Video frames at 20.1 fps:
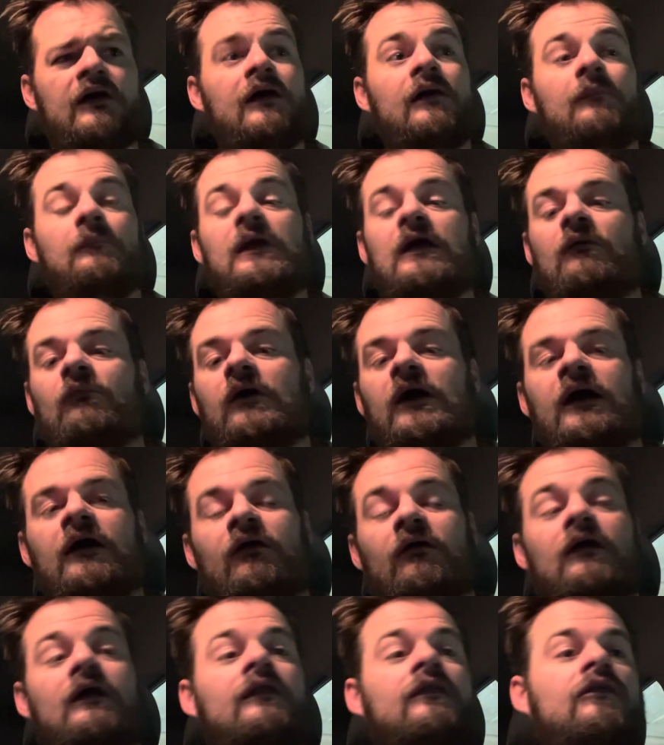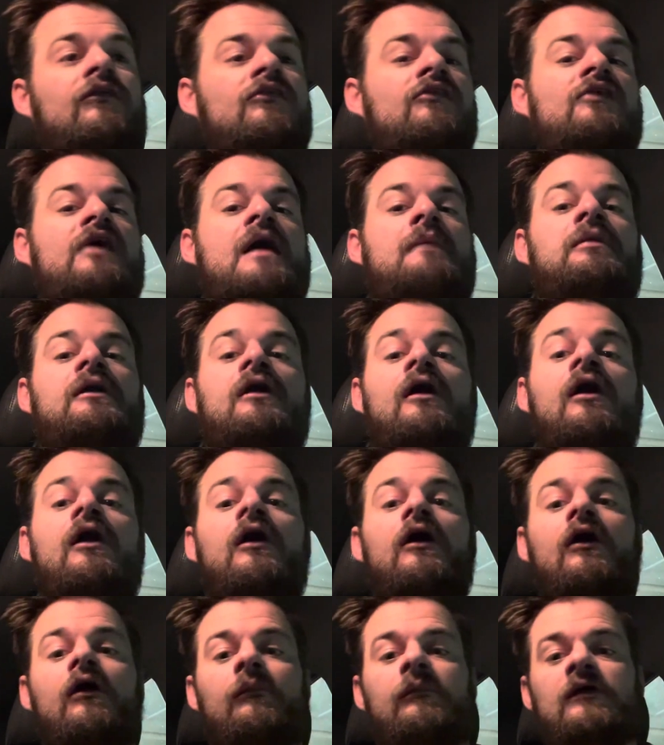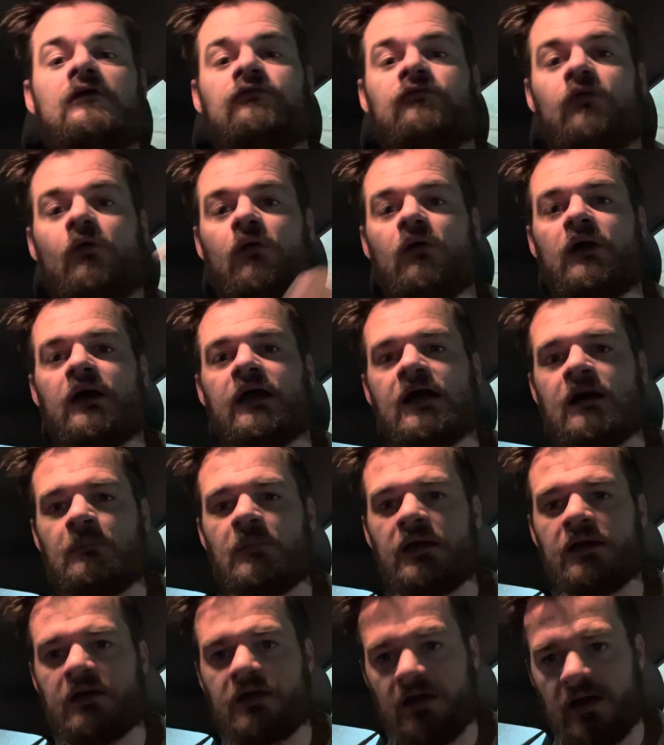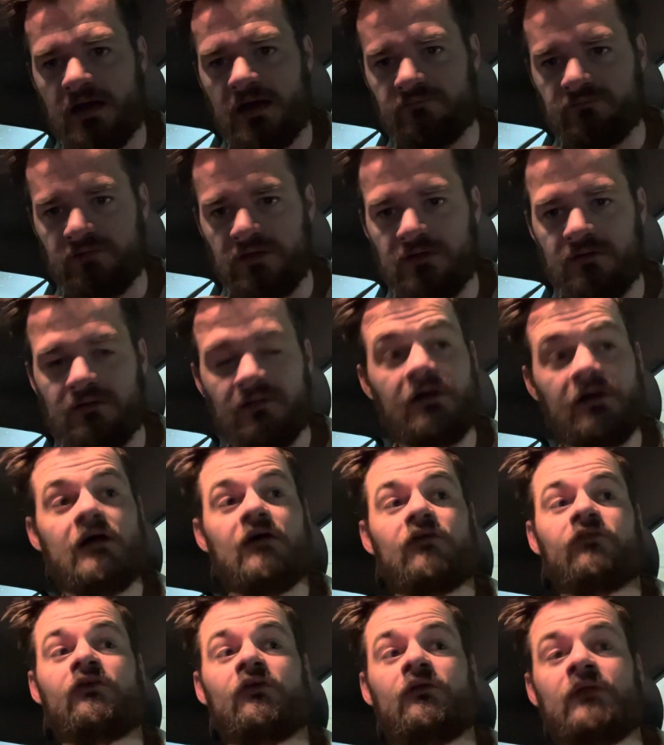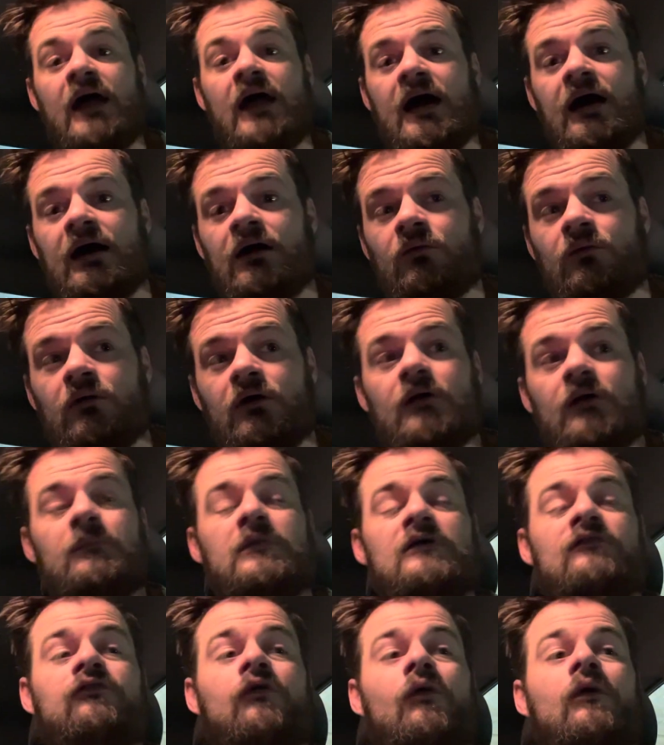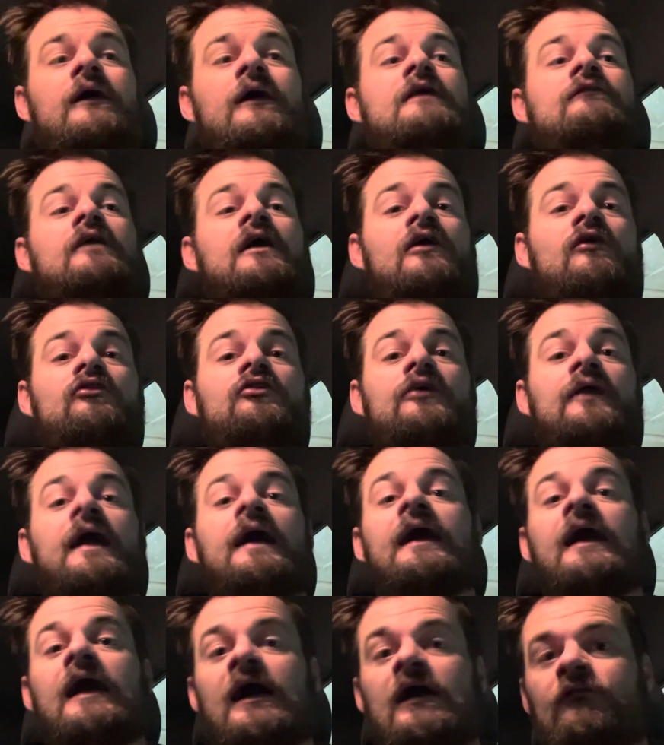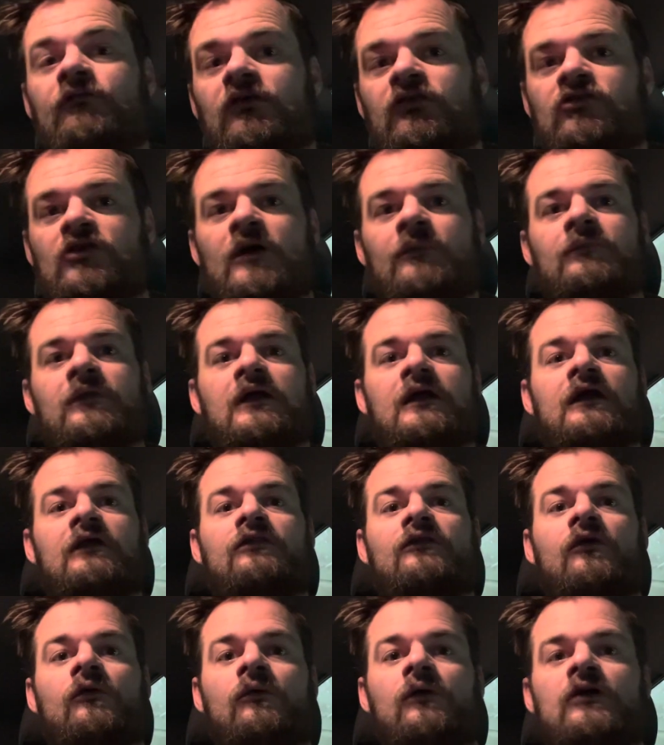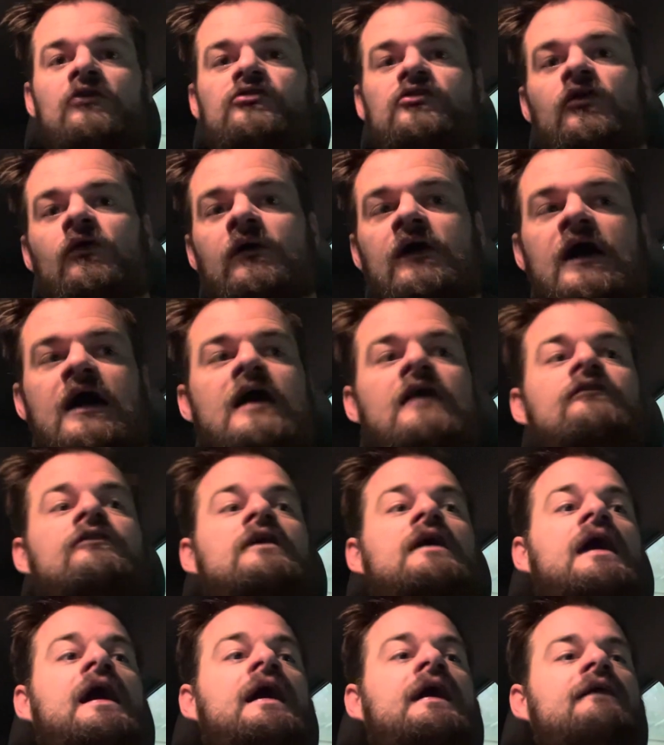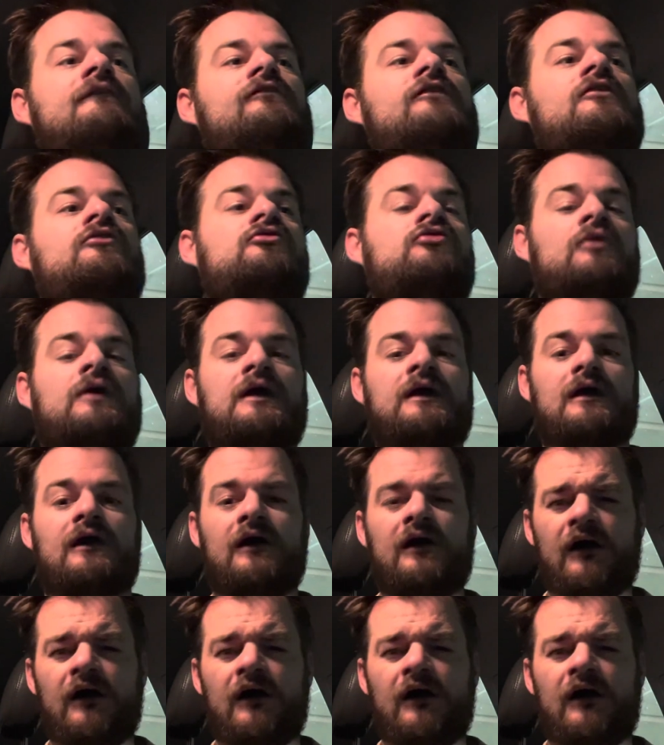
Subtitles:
Meanwhile, this has happened all before I got my coffee. So now, before I even go to that coffee shop to get the original coffee, I have to drink